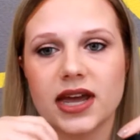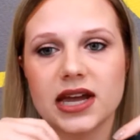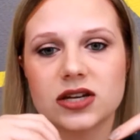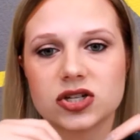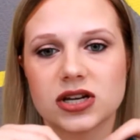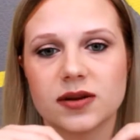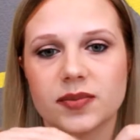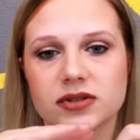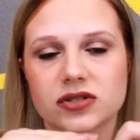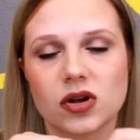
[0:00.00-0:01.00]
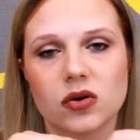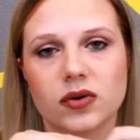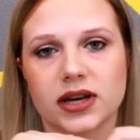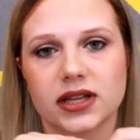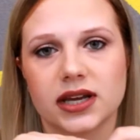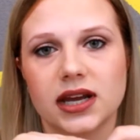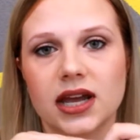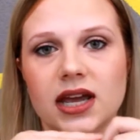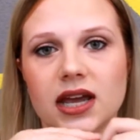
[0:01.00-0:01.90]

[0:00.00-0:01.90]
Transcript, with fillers: they chip so quickly.